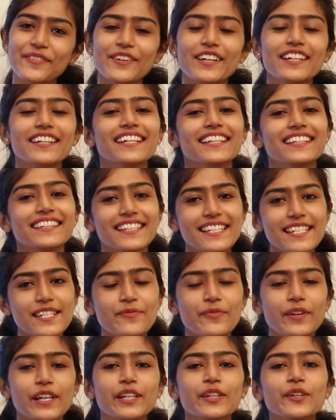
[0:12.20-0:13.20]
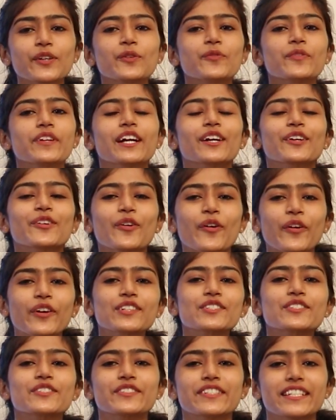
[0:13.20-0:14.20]
everyone, in this video we are
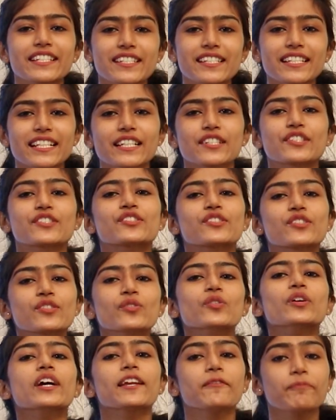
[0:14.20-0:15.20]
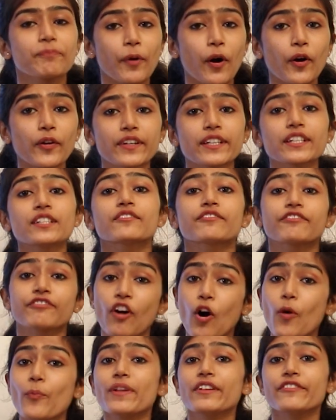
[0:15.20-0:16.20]
going to discuss two important
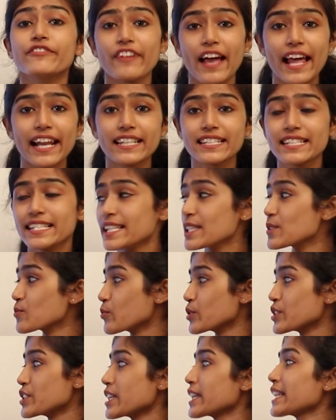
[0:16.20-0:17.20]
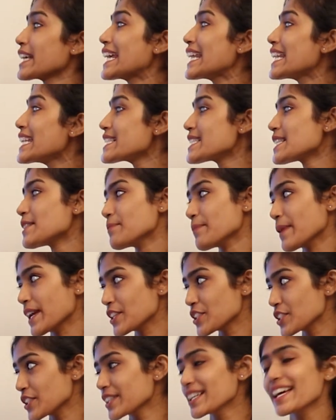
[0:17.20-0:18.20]
formal fallacies which are illicit
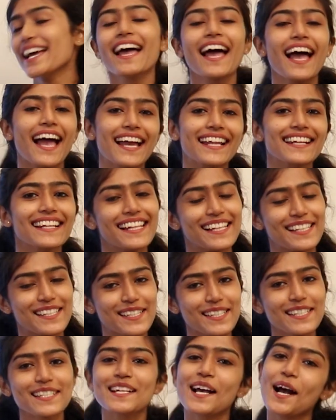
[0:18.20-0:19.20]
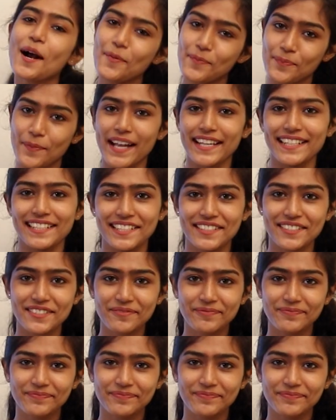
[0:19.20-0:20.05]
major and illicit minor.